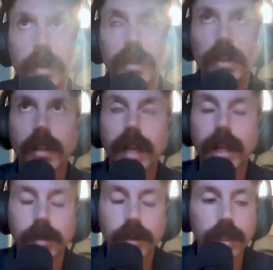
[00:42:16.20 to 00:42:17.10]
mental health
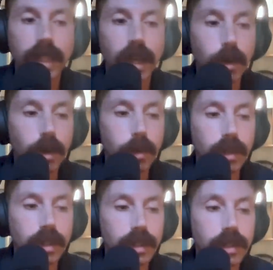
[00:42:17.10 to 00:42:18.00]
counseling, and now I
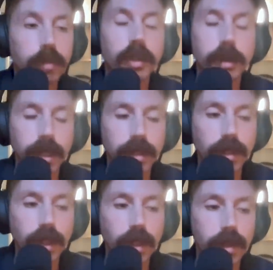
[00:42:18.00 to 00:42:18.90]
work in community
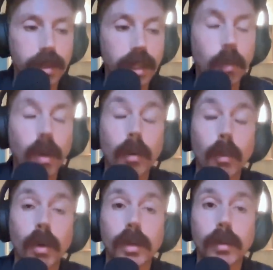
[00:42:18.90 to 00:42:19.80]
mental health. And I want to
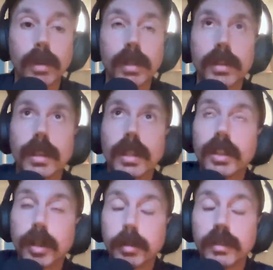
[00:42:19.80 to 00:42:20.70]
work with,
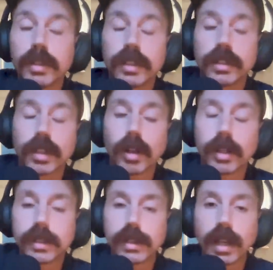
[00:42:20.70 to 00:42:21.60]
you know, musicians and
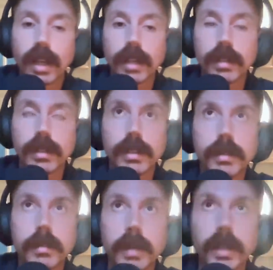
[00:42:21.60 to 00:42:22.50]
artists on
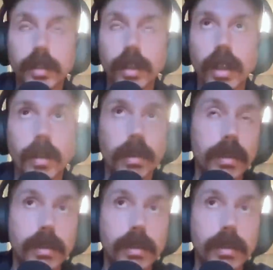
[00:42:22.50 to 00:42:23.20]
mental health,